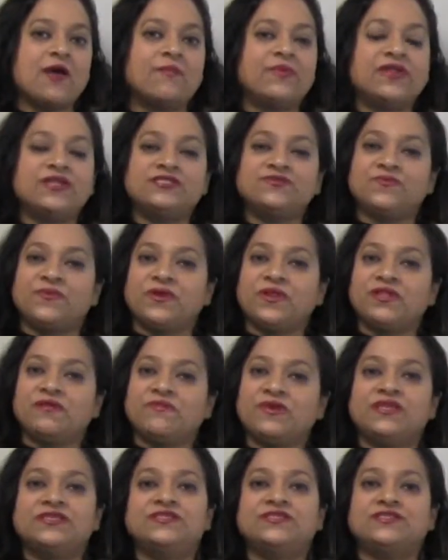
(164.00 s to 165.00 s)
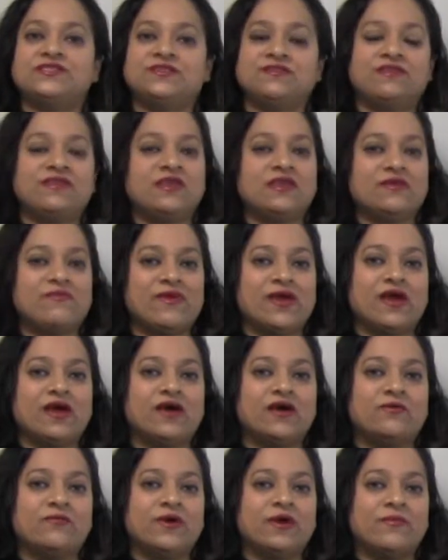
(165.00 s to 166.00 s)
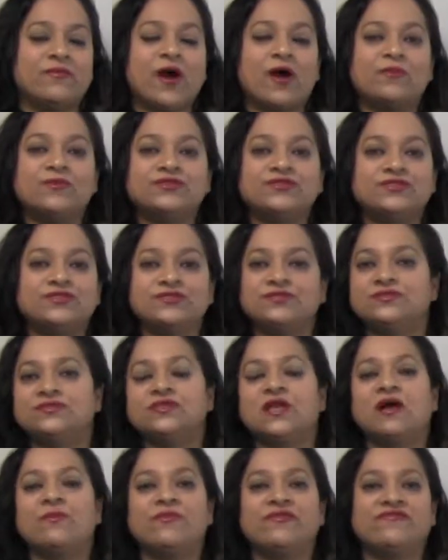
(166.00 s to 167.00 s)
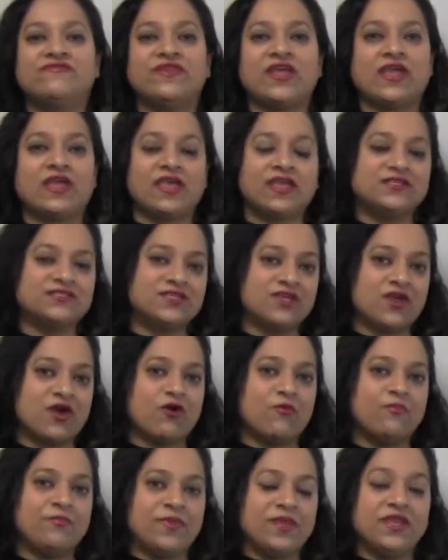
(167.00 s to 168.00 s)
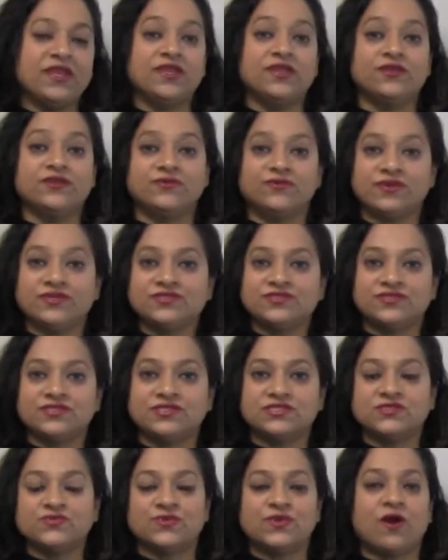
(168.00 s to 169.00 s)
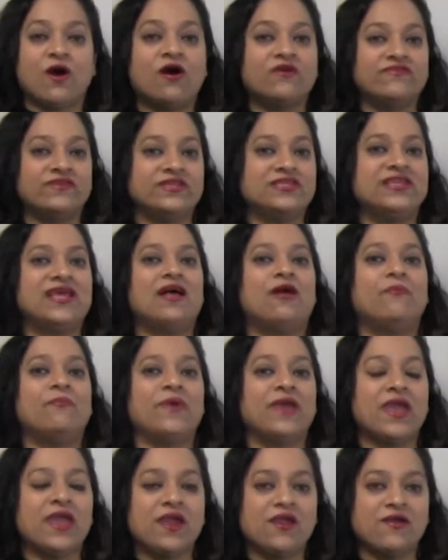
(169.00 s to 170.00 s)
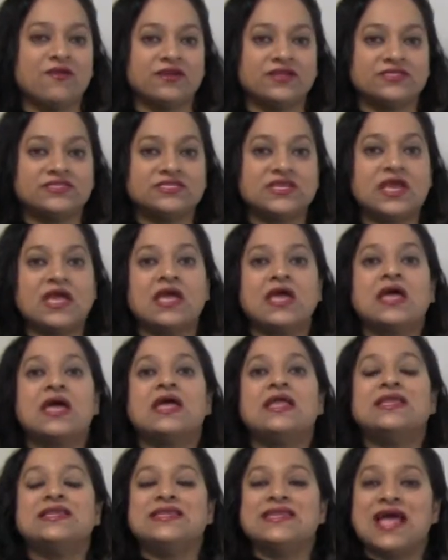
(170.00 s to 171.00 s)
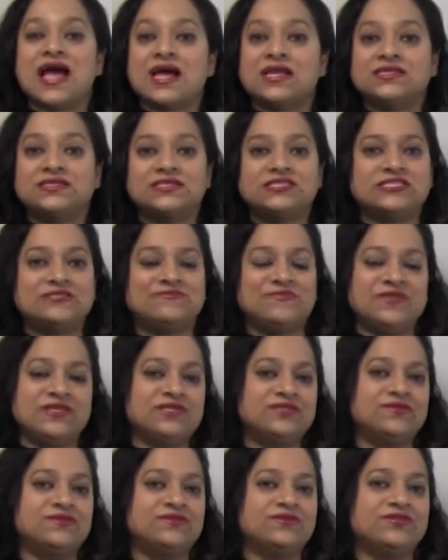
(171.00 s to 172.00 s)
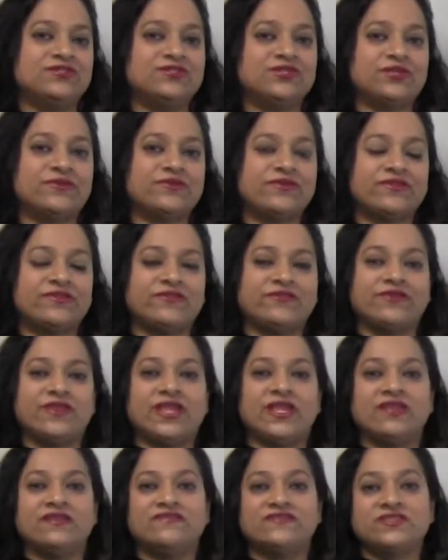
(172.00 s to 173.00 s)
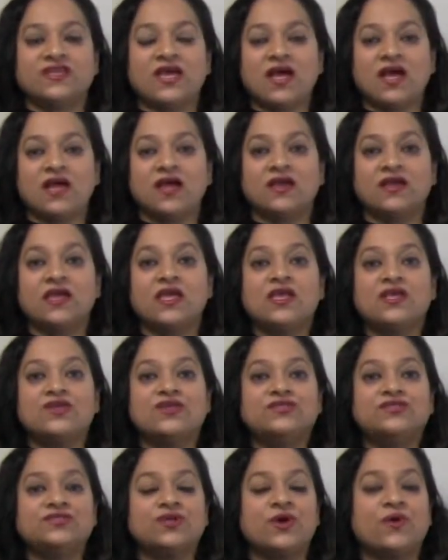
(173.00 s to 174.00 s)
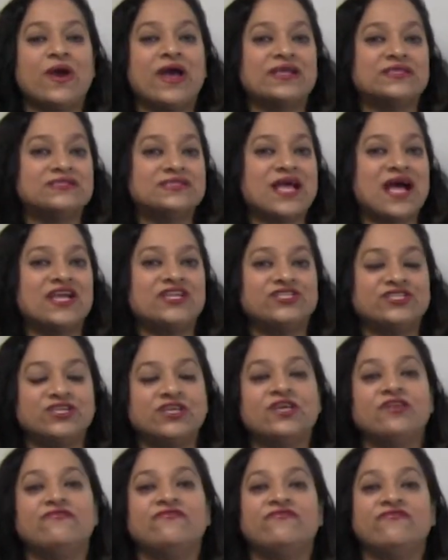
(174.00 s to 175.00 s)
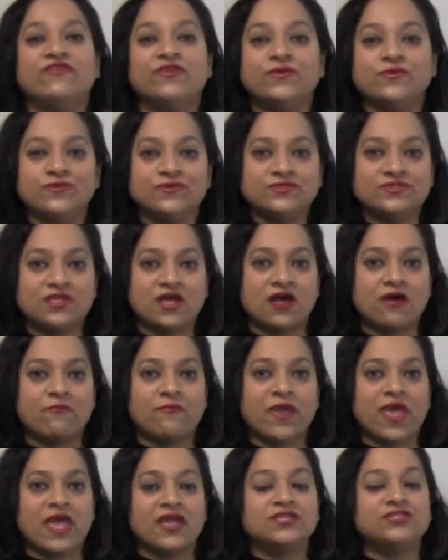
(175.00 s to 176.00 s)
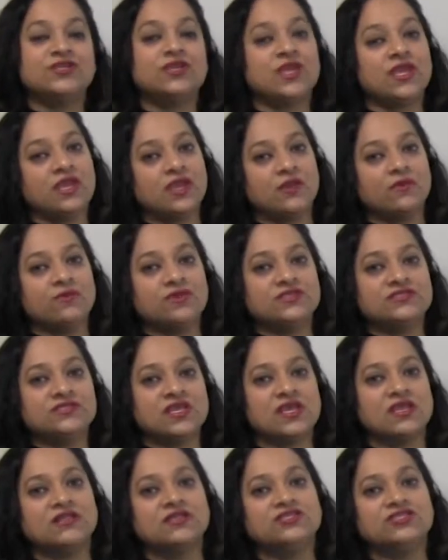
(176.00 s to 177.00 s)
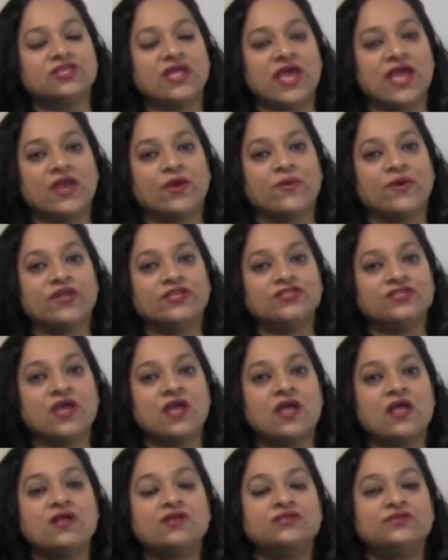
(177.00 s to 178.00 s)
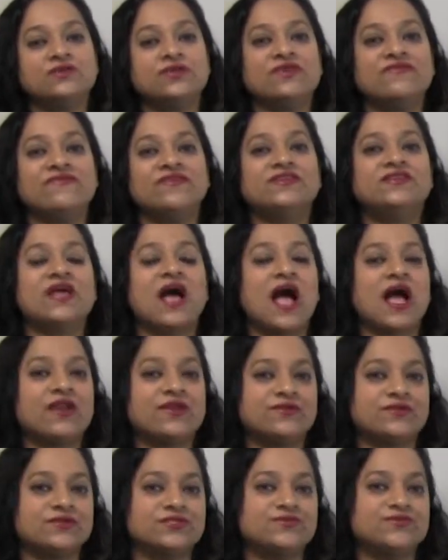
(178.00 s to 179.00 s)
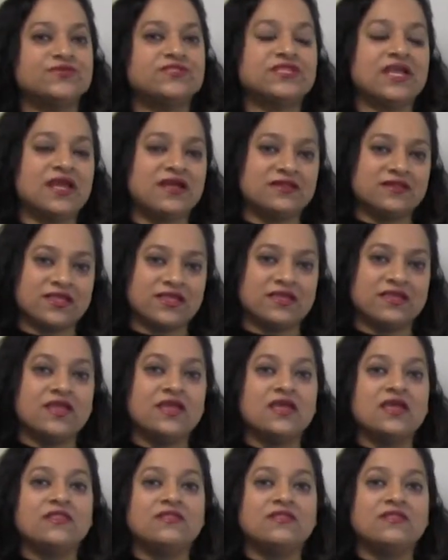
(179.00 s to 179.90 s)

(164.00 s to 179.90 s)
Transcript: But it's pretty amazing to think of almost a couple of decades ago, pediatricians would often tell parents not to speak to their children in their native tongue so as not to confuse them and to increase the English language. So even doctors were telling